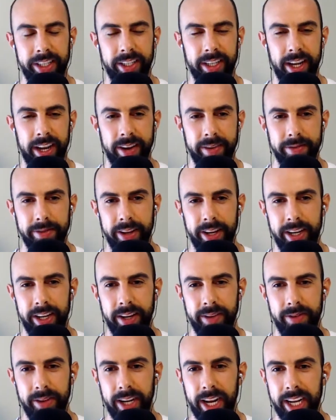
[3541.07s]
stuff. And
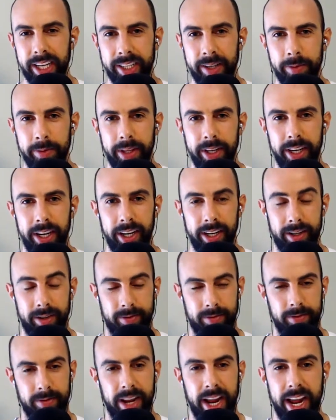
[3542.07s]
if you got something to
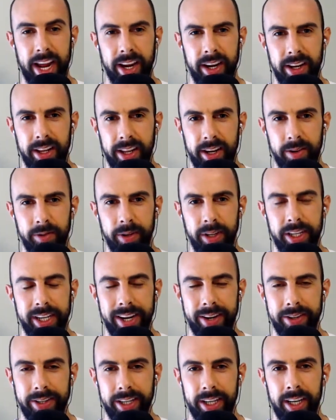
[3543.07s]
add, then reach
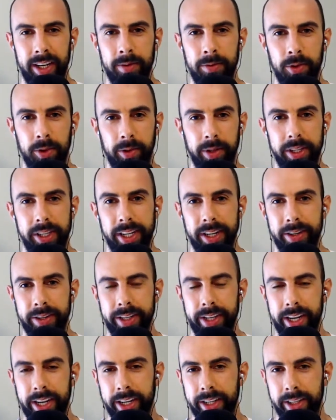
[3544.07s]
out to him or reach out
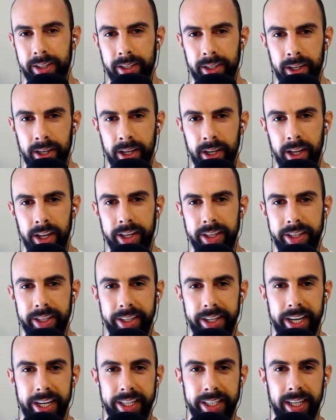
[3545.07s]
to us. Until
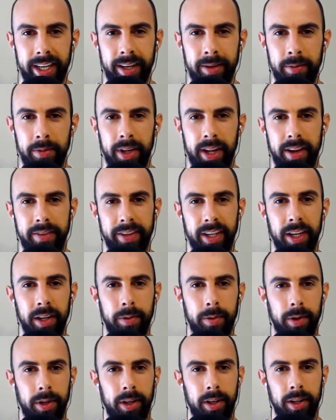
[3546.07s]
next time, have a good
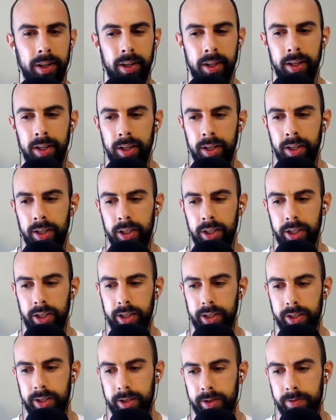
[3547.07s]
one.
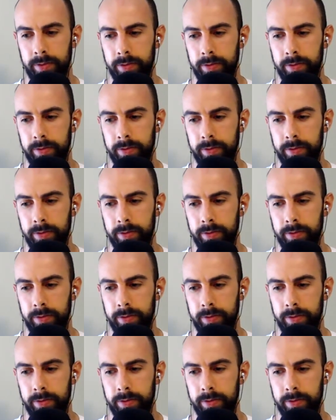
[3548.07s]
Cheers.